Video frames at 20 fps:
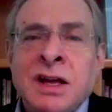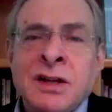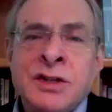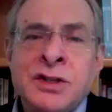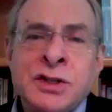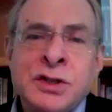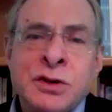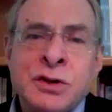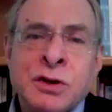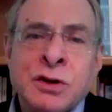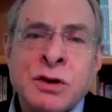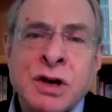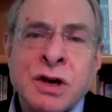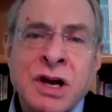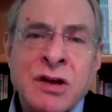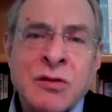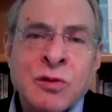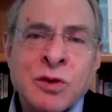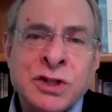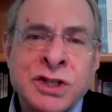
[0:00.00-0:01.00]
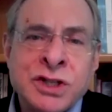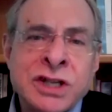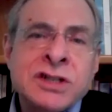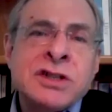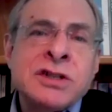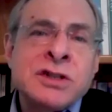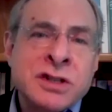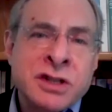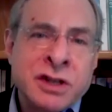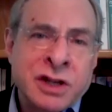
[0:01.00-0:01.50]
it's mm. your
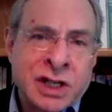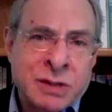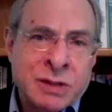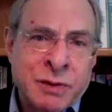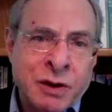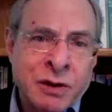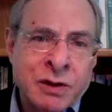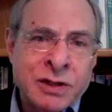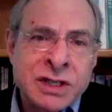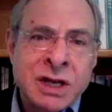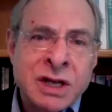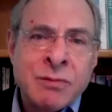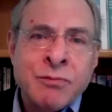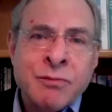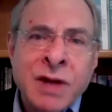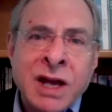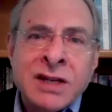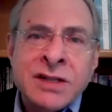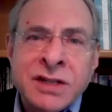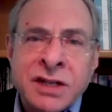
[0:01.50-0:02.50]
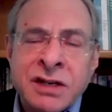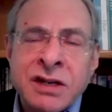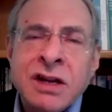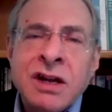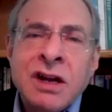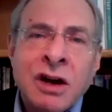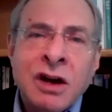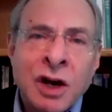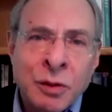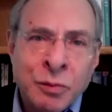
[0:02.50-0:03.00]
resistance to the experience that makes it
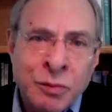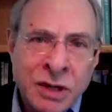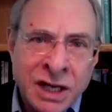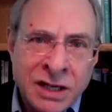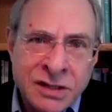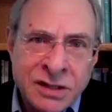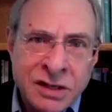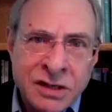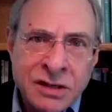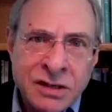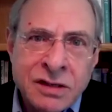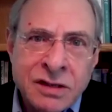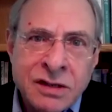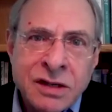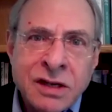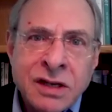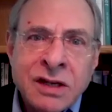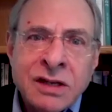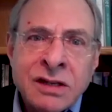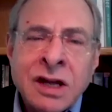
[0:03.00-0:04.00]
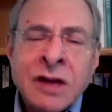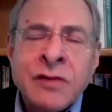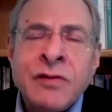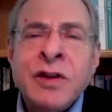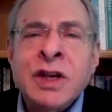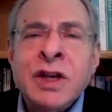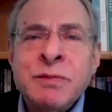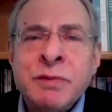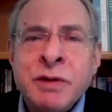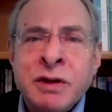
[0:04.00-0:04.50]
unpleasant, mm. not
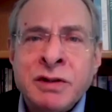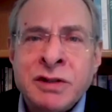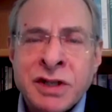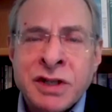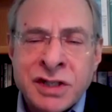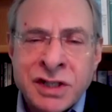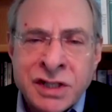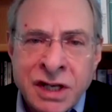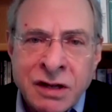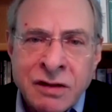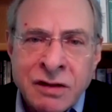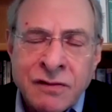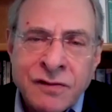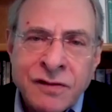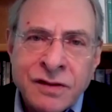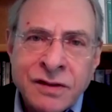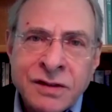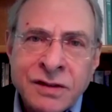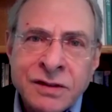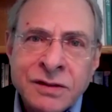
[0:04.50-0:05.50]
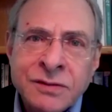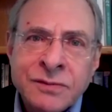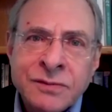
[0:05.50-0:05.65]
the mm. experience itself.